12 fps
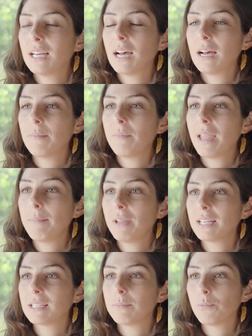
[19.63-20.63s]

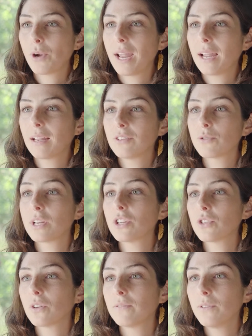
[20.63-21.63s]
aiming to bring
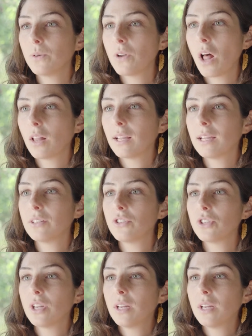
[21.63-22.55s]
traditional food knowledge